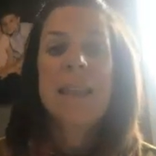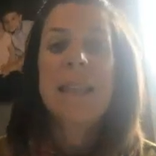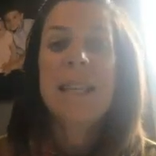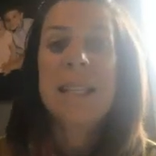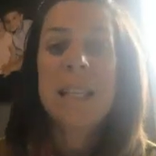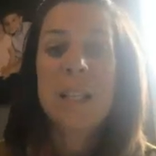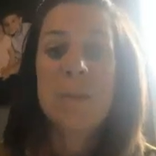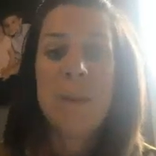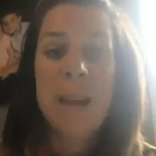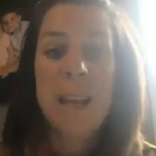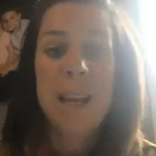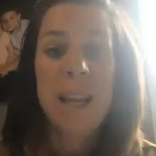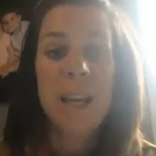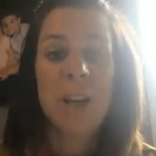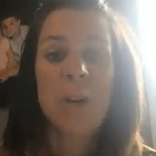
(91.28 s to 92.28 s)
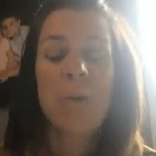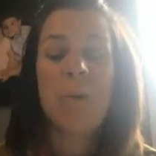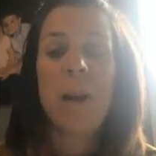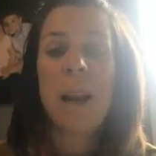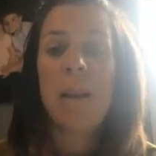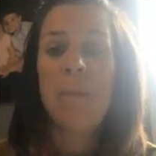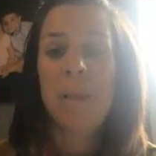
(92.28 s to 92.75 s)
This has been
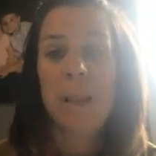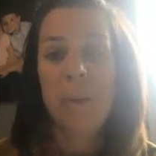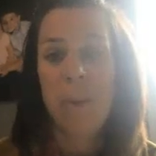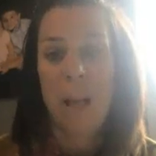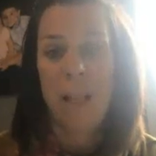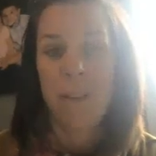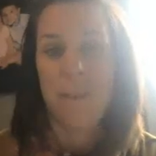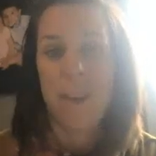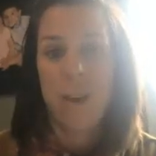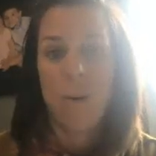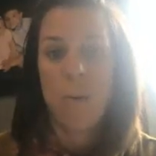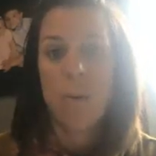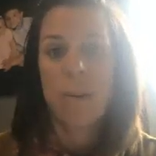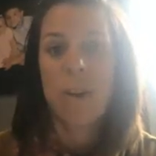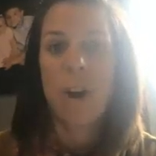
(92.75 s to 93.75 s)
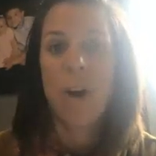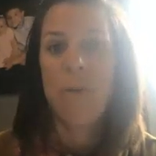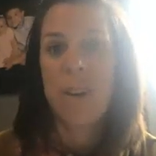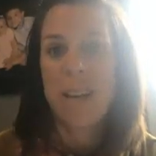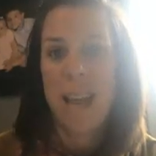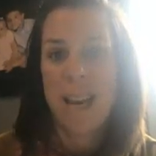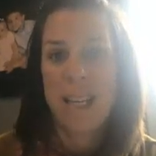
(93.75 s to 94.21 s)
incredibly relevant with
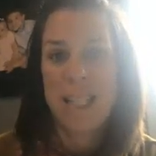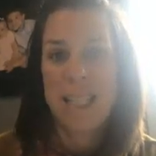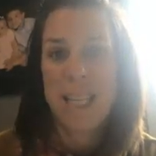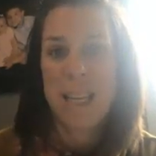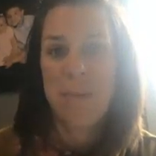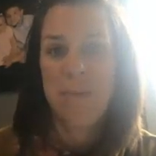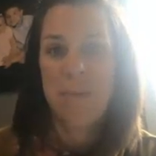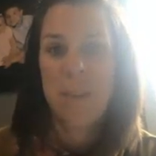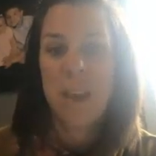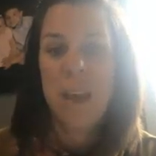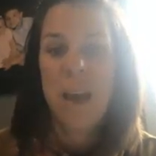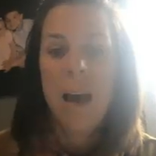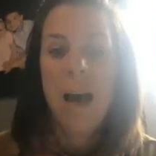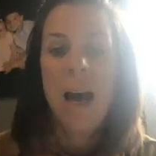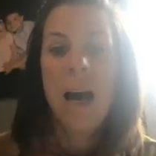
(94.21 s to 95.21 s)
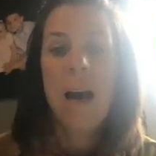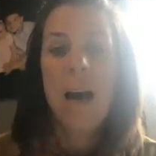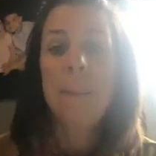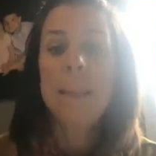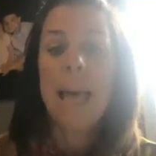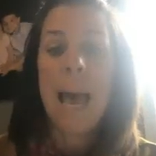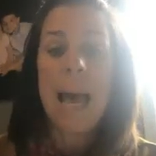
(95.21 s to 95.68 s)
COVID 19.
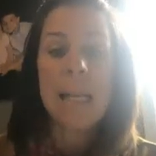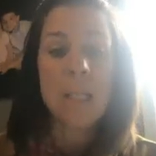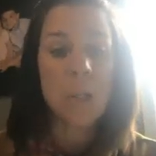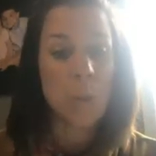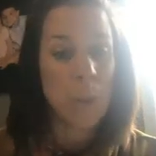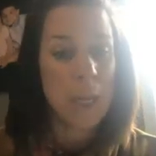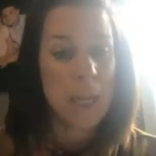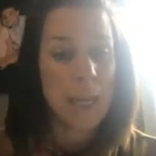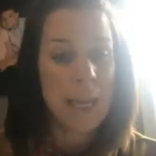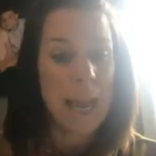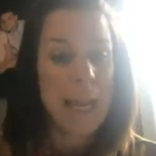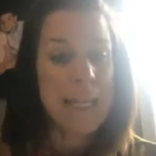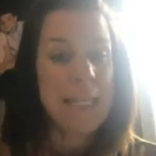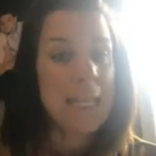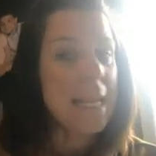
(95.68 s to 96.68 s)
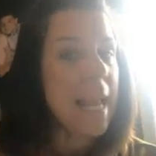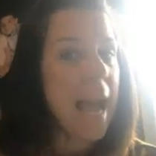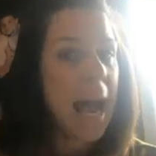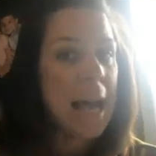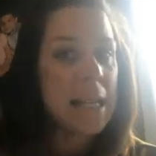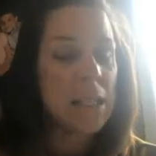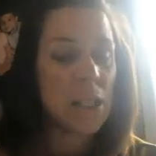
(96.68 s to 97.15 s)
Um, last week, I did
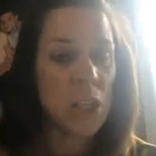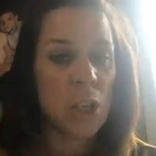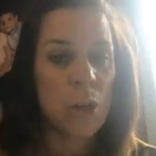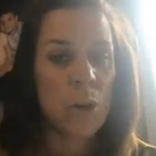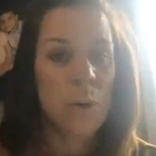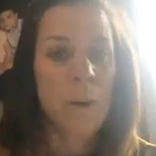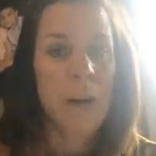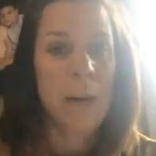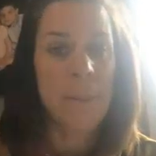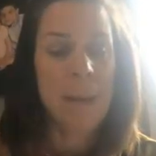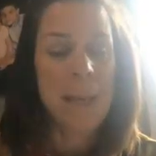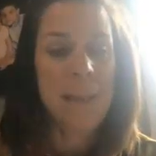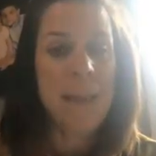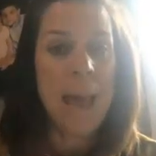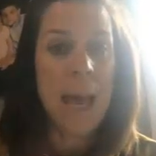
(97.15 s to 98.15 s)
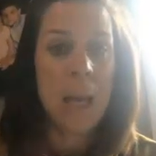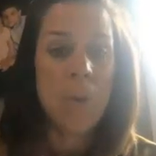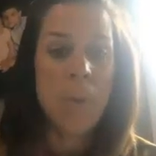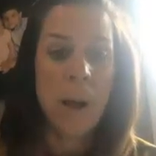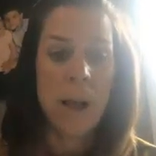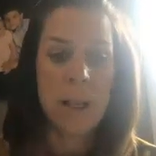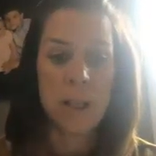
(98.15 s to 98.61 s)
ask you um, in the
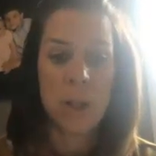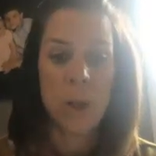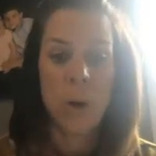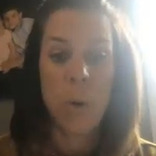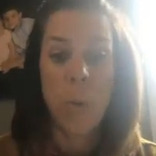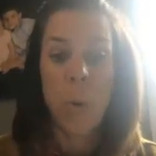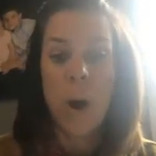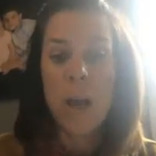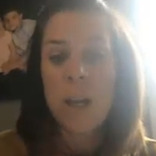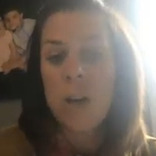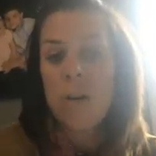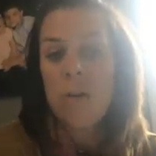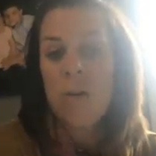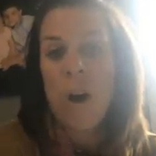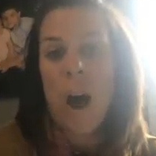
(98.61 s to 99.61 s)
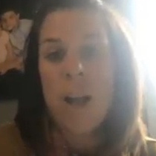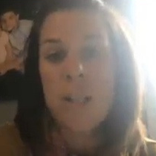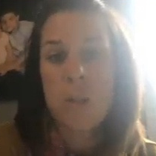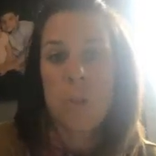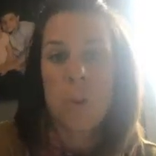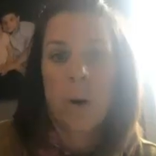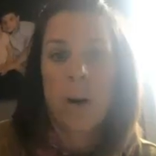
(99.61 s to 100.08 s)
Edpuzzle what your
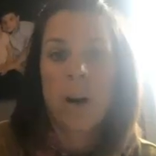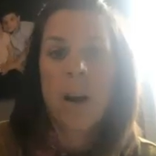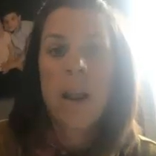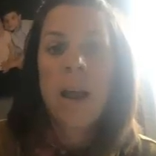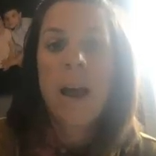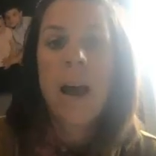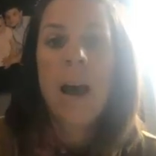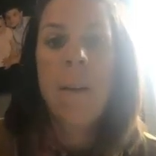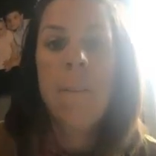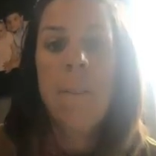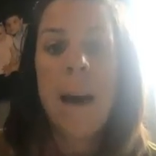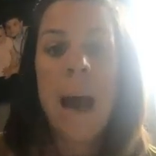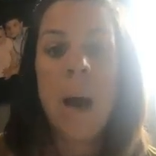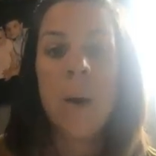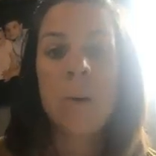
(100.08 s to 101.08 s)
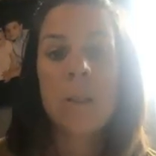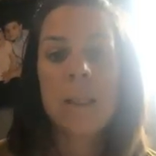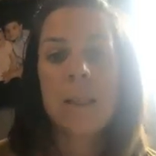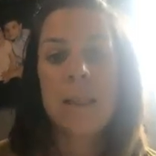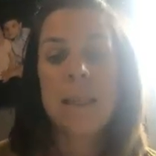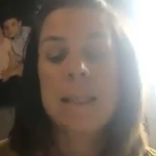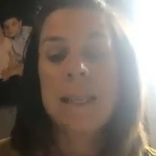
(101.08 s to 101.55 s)
thoughts were
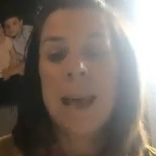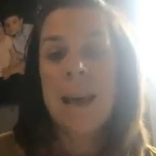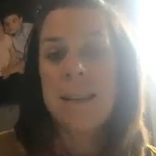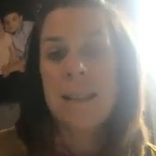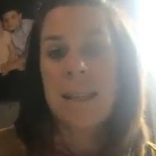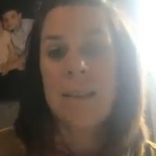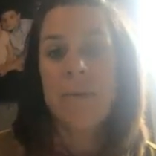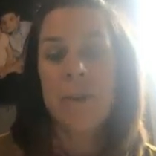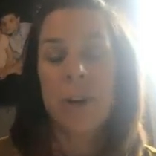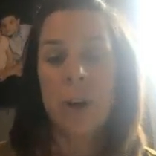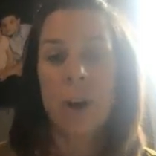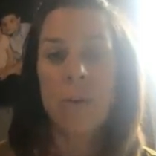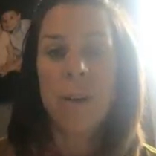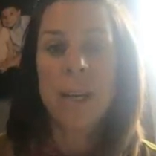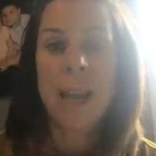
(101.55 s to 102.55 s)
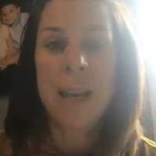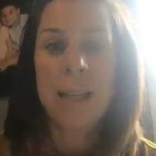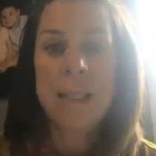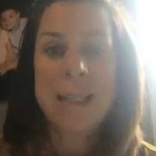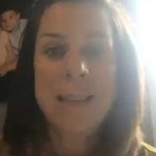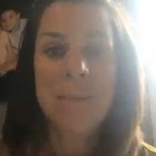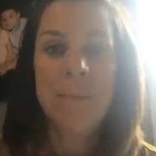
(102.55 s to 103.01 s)
about the testing for COVID
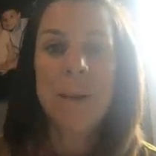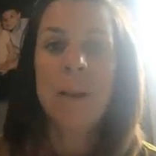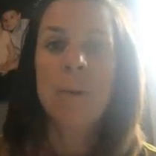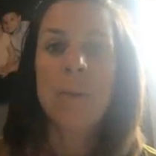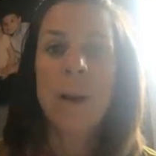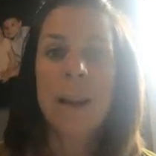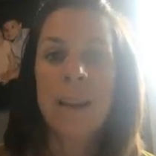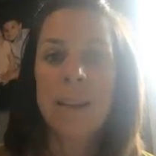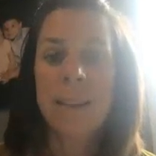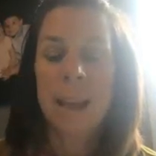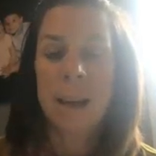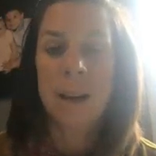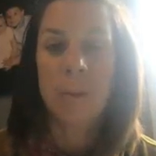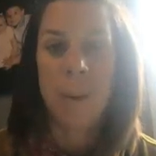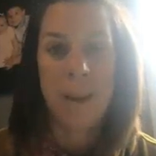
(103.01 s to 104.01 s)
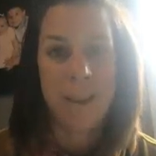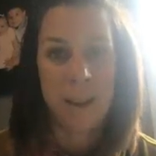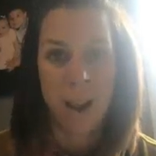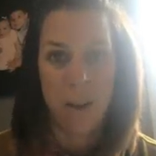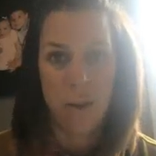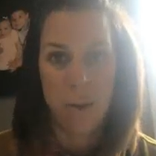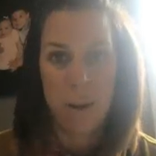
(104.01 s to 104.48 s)
19 being regulated by the
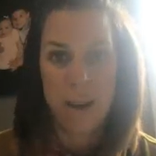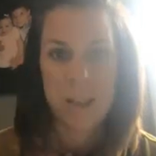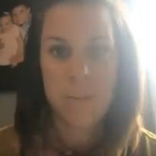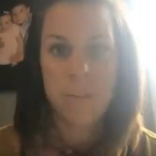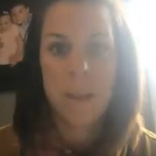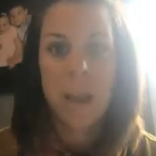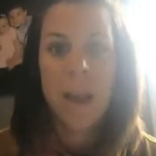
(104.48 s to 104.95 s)
government.